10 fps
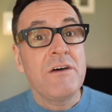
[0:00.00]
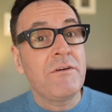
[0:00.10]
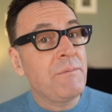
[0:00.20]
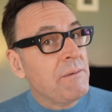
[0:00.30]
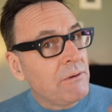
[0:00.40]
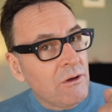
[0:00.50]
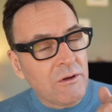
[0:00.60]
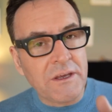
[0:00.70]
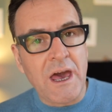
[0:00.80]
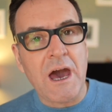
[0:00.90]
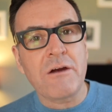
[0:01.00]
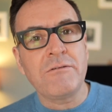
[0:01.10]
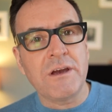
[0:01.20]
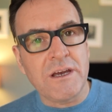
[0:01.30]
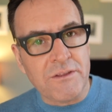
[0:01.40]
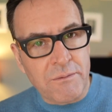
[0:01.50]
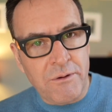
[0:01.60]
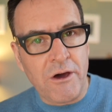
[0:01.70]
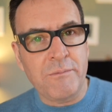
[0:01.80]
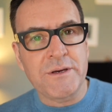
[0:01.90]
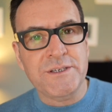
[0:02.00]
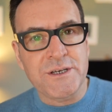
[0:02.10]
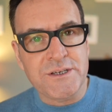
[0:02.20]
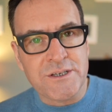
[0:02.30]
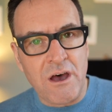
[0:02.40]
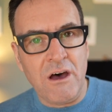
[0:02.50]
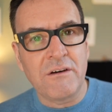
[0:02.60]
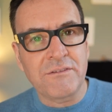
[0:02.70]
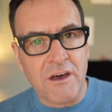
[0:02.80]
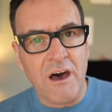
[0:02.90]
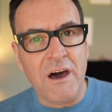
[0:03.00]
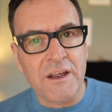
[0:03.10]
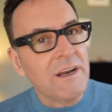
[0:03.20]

for people who'll carry the purposes of God.